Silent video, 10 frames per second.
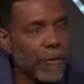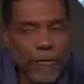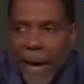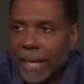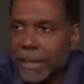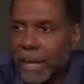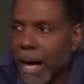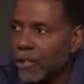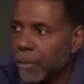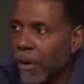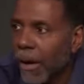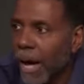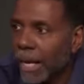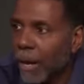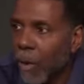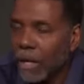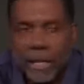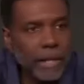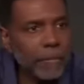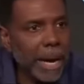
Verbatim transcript: fight the gospel and they want to live